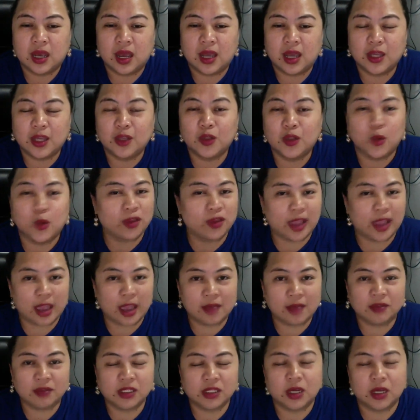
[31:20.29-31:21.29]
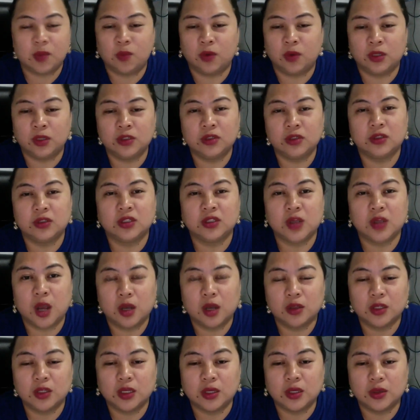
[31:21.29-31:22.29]
you don't have someone to talk
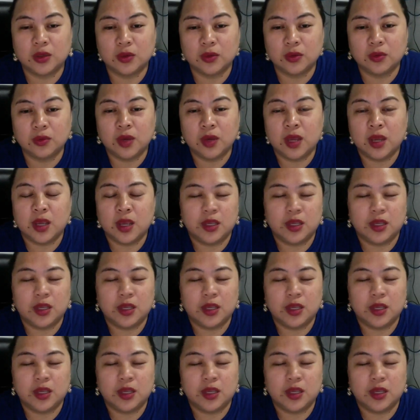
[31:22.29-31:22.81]
to you.